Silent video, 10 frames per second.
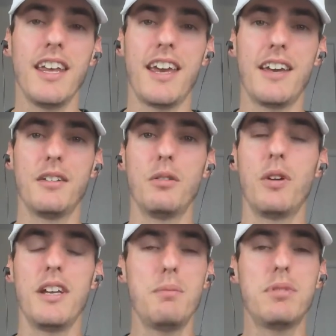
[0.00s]
And
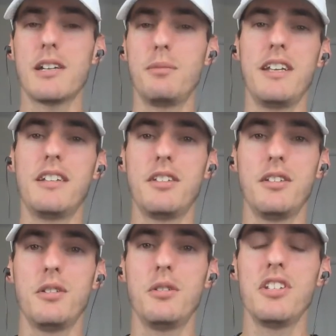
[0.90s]
what he plugged me
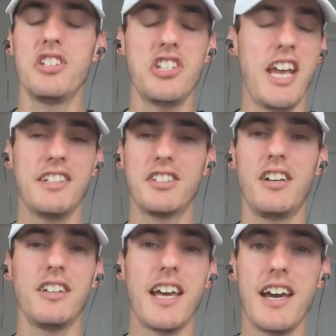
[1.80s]
into changed
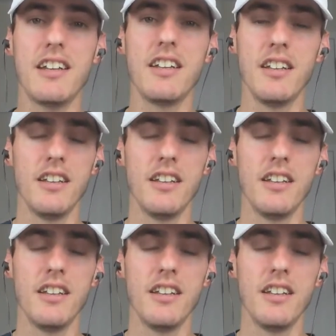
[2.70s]
all that.